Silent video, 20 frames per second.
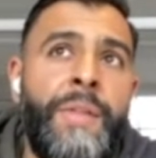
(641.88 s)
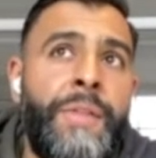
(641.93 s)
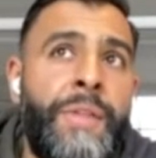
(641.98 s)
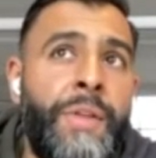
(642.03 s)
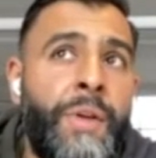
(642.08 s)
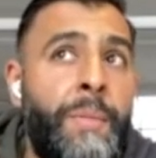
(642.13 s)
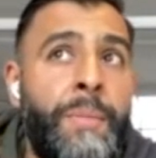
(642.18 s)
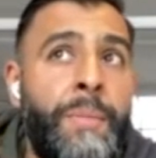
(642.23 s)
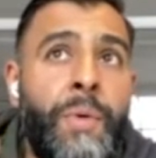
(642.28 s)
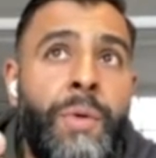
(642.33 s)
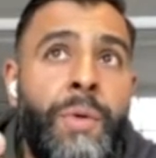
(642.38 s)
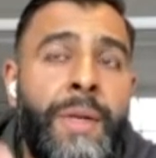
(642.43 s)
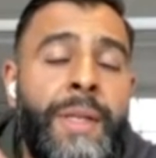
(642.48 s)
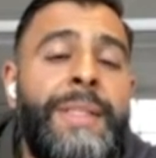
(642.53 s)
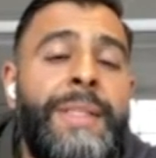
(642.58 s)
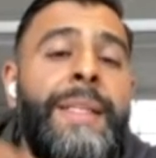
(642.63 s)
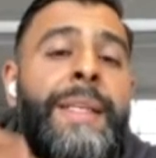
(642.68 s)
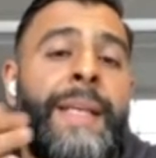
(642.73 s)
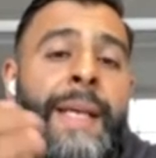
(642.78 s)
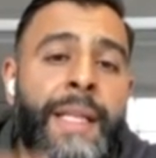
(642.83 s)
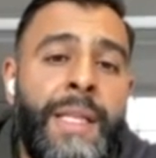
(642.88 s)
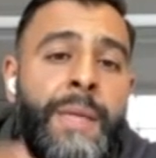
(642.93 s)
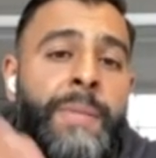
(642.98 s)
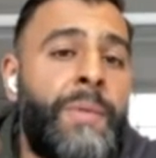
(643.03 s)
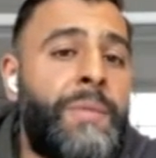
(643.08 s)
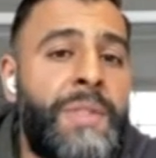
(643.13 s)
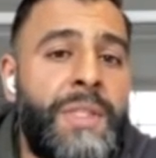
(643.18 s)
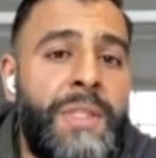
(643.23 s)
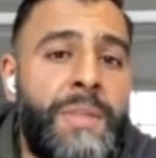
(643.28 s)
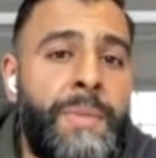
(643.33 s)
The onboarding to get them
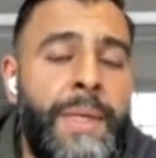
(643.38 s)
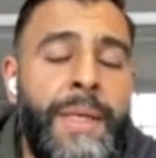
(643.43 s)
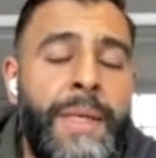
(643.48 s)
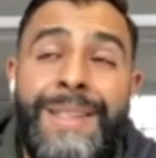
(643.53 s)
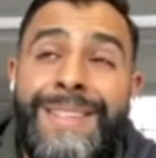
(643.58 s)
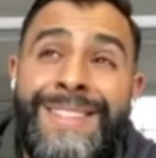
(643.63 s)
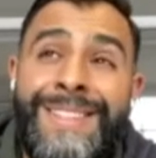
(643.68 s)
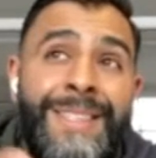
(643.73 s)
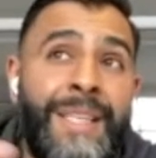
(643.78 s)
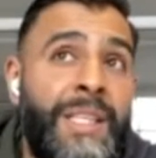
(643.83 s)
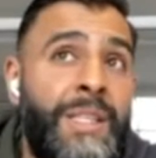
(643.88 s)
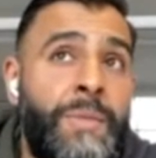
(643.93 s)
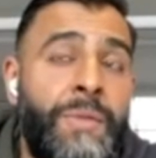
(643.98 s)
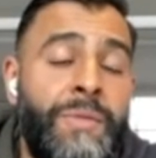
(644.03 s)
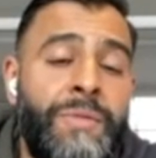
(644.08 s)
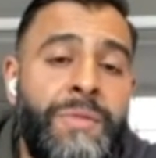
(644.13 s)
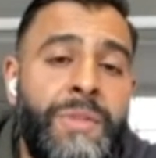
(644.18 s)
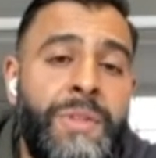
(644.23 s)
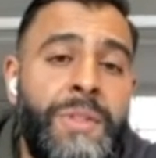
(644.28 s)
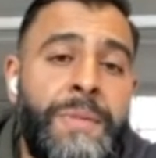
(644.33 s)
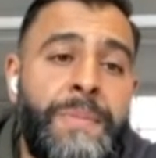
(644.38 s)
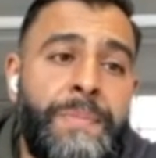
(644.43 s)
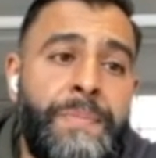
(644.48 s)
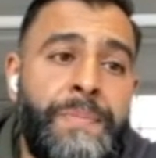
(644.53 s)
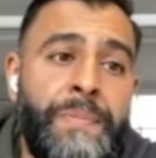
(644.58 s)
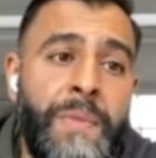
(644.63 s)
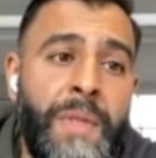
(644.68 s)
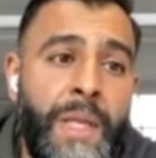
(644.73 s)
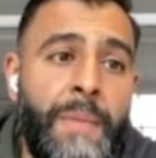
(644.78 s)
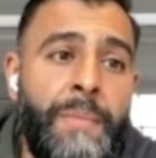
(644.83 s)
up to speed is 6 months,
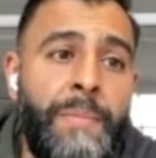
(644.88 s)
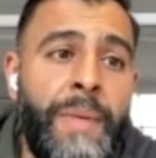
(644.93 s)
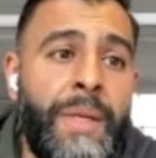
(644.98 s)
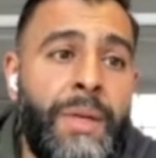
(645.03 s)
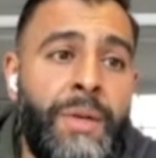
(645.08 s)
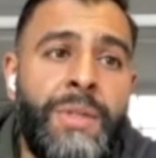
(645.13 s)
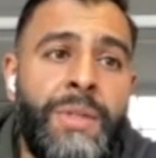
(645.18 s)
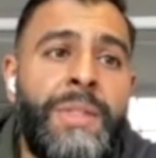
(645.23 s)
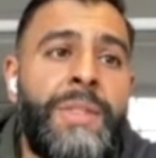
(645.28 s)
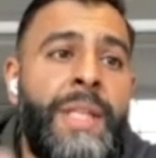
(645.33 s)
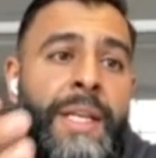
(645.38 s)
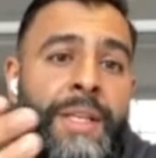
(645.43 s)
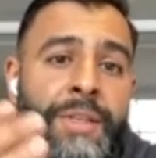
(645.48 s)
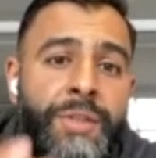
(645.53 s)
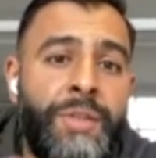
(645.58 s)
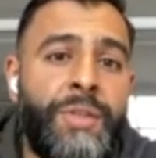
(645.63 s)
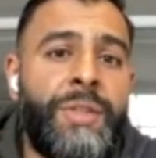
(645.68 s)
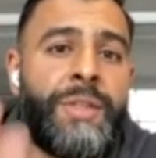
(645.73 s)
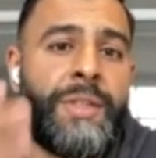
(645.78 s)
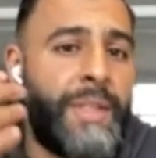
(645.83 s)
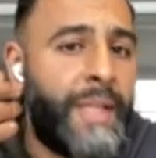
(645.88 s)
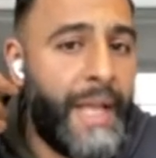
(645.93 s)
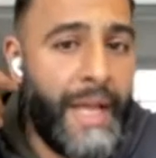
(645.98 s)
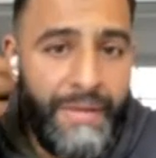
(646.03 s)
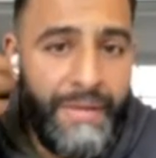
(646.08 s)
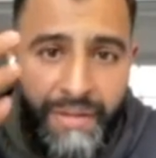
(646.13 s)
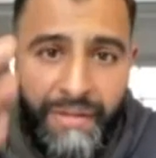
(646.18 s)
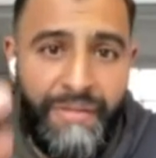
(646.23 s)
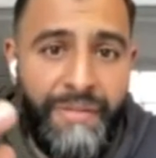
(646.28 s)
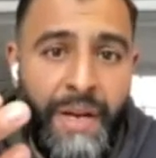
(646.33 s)
because they
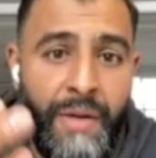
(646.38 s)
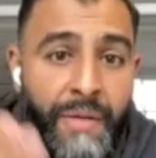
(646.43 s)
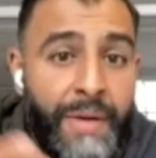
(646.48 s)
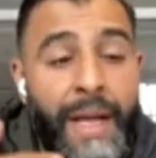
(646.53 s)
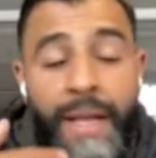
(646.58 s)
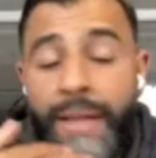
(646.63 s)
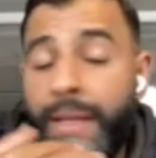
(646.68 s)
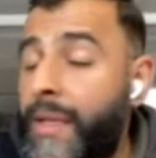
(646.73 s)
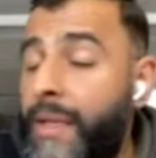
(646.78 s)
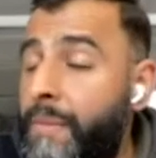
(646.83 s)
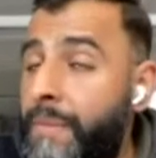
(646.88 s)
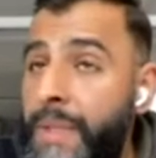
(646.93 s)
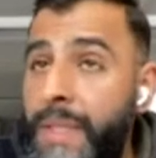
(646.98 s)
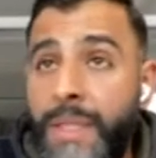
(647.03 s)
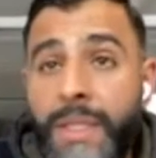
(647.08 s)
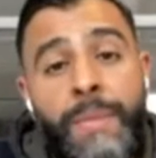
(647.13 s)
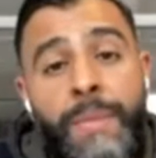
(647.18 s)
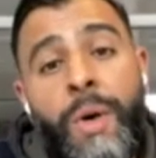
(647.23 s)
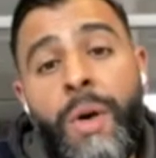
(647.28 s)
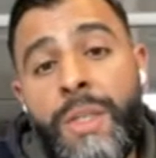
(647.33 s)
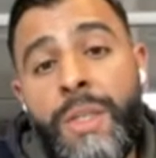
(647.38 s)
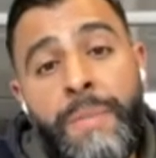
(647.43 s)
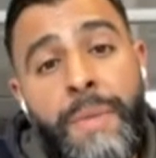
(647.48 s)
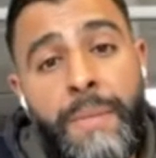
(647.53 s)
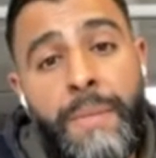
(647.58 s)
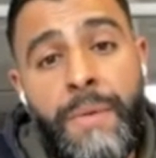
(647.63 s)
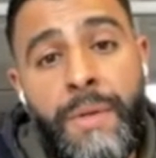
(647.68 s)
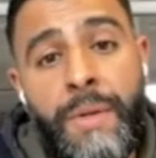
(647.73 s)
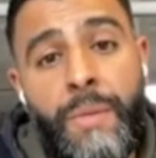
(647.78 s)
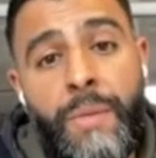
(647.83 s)
have the theory and they can be the smartest
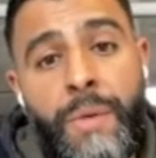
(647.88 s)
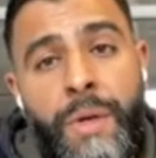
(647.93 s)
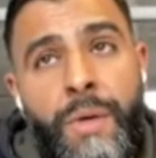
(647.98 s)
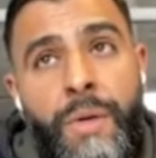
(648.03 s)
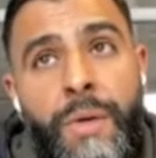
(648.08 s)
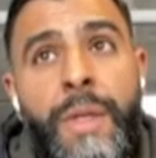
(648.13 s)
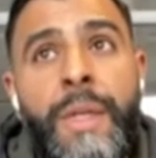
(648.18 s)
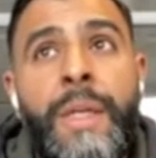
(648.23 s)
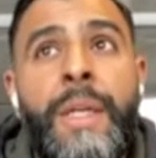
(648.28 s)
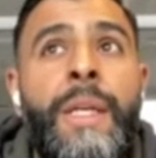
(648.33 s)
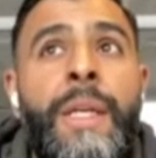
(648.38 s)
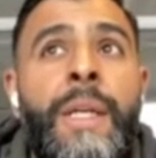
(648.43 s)
people in the world.